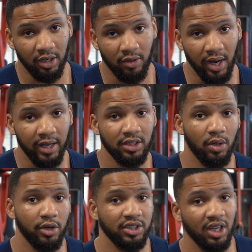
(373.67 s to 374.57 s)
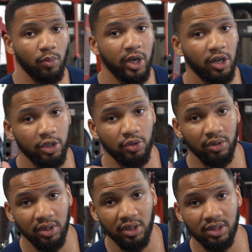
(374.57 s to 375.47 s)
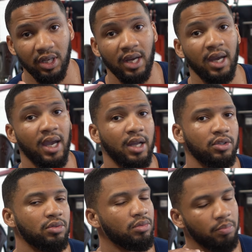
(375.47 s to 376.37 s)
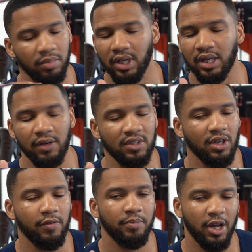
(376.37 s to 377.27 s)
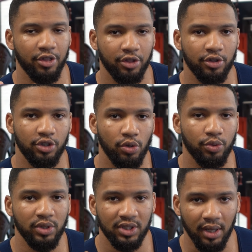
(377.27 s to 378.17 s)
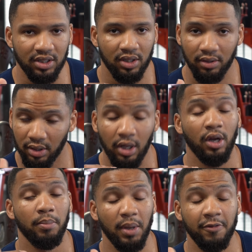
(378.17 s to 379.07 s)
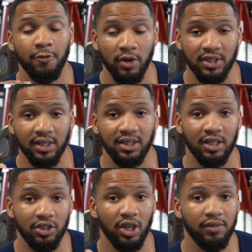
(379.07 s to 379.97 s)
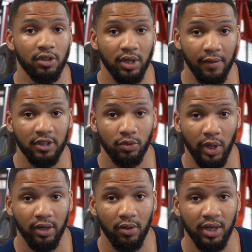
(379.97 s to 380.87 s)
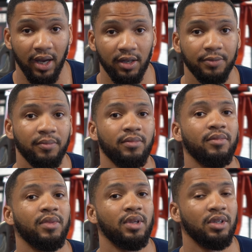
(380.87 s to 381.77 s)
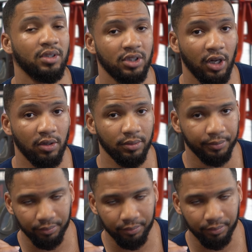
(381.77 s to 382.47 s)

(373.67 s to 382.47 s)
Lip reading: All right, so understand where your strength is and give yourself about 2 to 3 sets, maybe 4 sets to get to your heaviest weight, okay? So